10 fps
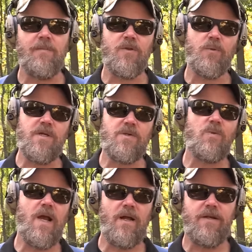but the reason
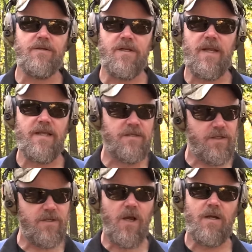we're out here today is
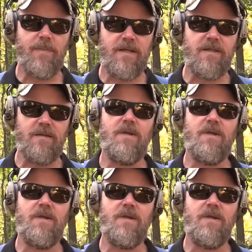to talk about the